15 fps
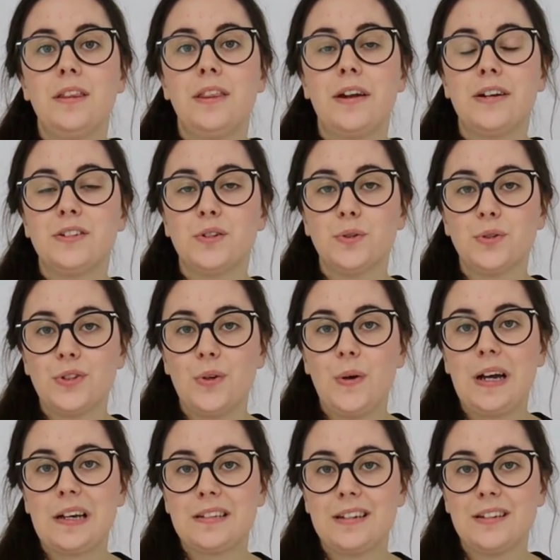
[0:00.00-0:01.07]
There is also
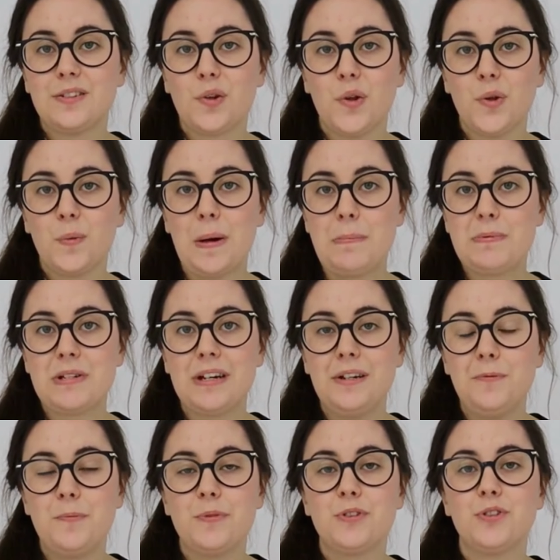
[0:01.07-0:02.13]
access on the
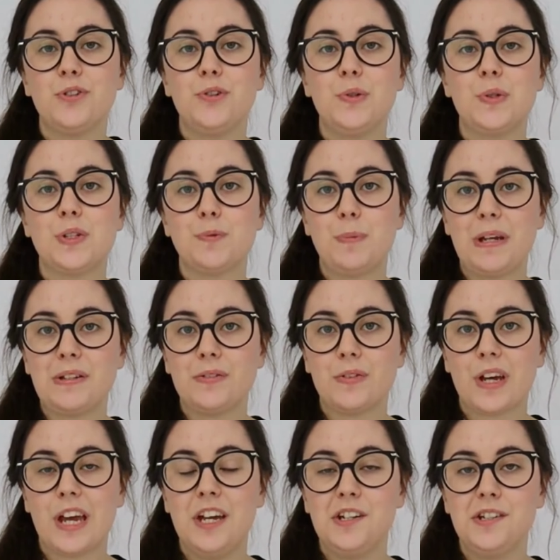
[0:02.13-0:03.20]
website to
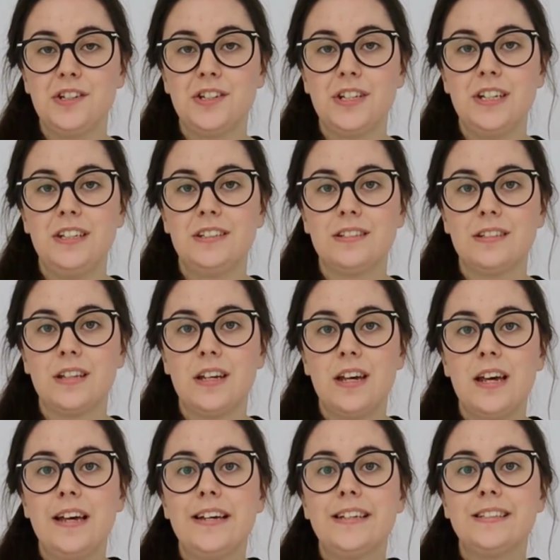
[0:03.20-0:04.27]
specification sheets,
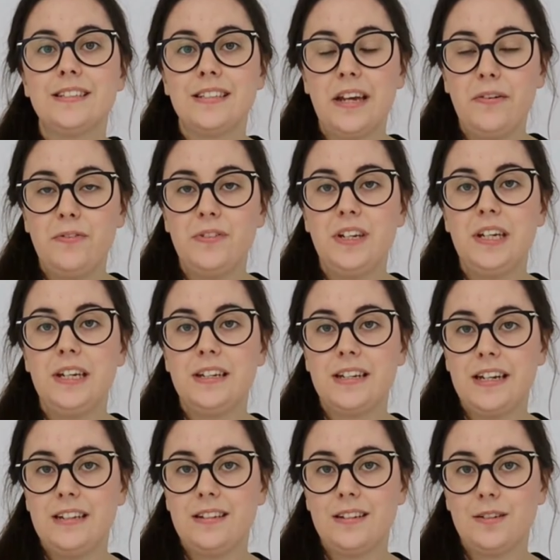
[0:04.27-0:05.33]
safety
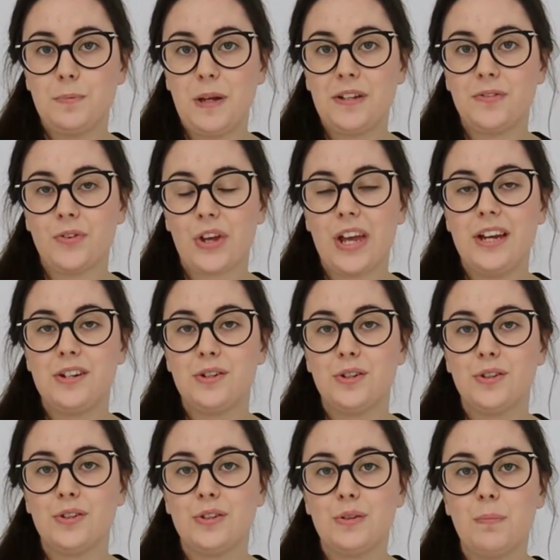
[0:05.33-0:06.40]
data
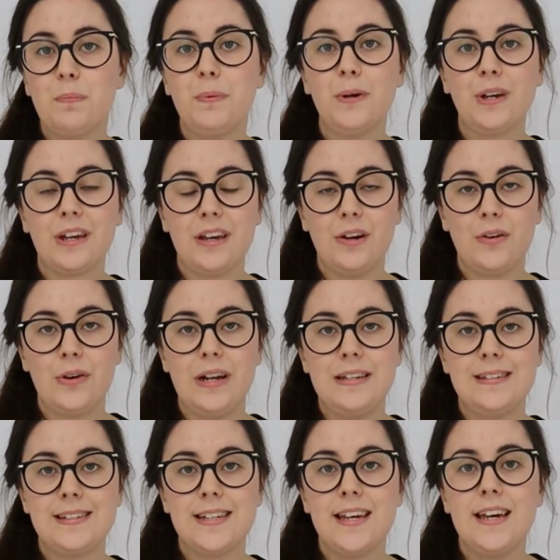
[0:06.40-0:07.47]
specifications, bug kill
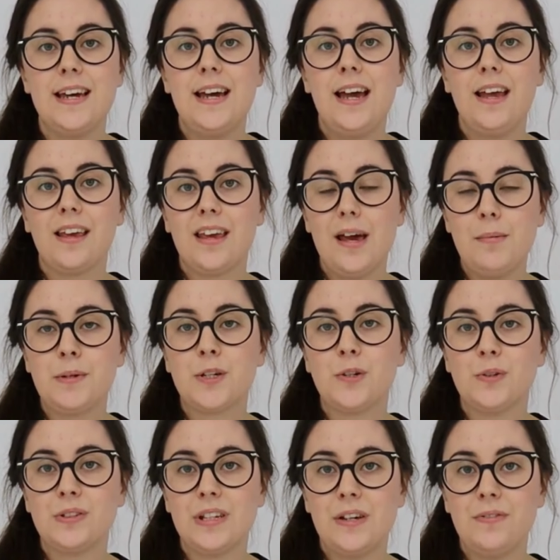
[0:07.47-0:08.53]
rates and
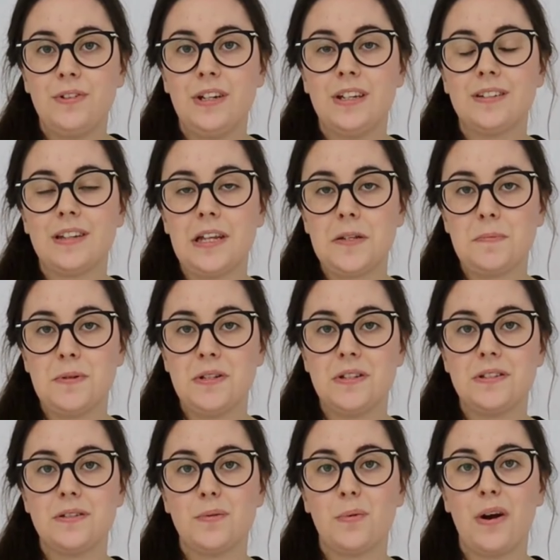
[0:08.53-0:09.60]
chemical safety
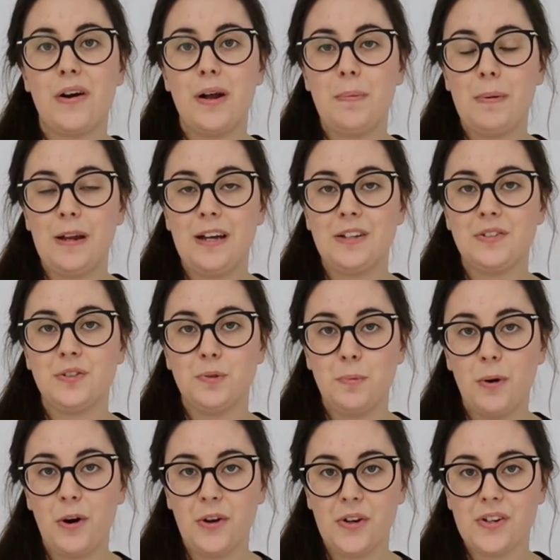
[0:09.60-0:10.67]
assessments where it applies to
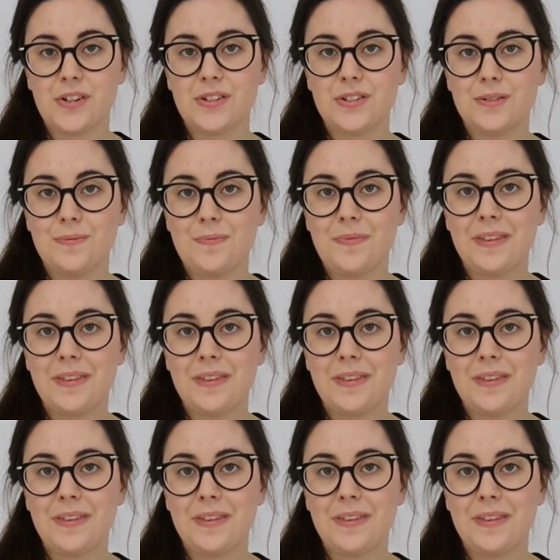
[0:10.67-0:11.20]
products.